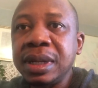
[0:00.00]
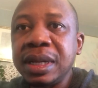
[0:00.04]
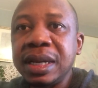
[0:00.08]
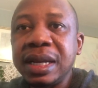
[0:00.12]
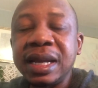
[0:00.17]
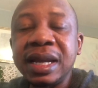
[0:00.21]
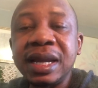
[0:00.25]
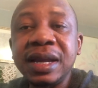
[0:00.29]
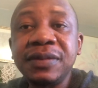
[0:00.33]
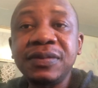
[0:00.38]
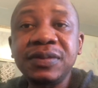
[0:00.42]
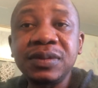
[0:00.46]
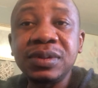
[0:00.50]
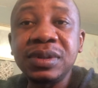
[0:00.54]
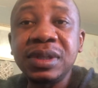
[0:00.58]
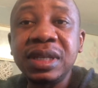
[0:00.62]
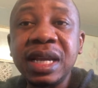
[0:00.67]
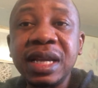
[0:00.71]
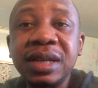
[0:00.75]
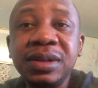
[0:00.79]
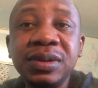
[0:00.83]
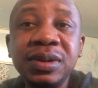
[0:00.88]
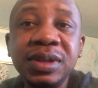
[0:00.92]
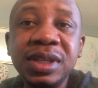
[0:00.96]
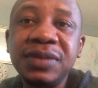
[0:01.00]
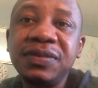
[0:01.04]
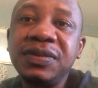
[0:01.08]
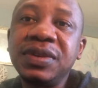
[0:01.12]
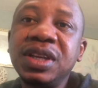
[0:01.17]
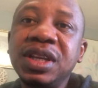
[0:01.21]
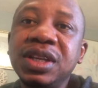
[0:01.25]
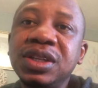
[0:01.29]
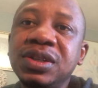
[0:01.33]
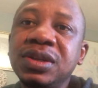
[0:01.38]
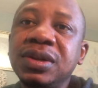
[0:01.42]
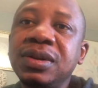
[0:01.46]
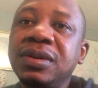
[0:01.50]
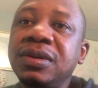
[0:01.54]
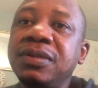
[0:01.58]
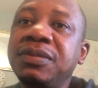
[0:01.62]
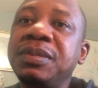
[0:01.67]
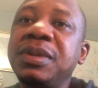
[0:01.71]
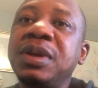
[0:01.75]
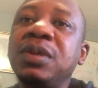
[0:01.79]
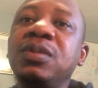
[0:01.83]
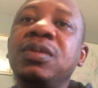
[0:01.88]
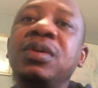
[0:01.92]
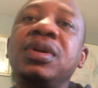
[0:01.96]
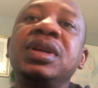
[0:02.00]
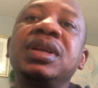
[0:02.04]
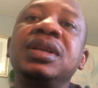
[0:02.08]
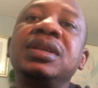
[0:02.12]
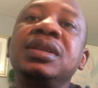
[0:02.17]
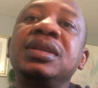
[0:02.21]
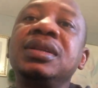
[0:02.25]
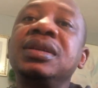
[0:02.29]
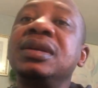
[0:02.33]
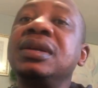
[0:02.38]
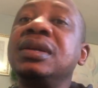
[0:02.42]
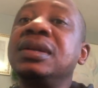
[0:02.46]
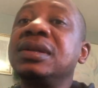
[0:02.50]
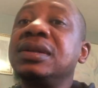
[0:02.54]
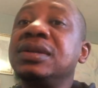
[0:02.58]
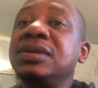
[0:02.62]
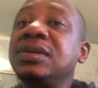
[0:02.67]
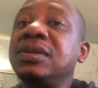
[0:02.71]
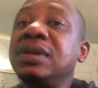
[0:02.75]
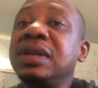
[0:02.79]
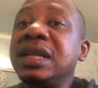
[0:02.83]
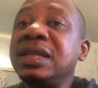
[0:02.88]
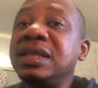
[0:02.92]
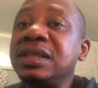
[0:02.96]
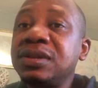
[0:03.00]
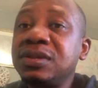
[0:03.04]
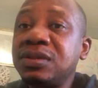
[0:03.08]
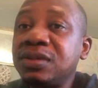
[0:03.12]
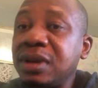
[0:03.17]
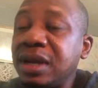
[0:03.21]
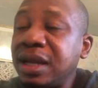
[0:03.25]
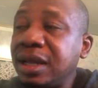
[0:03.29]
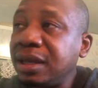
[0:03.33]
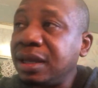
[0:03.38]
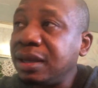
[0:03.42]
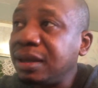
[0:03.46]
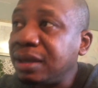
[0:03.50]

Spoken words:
I have to get notification of my working, so that is why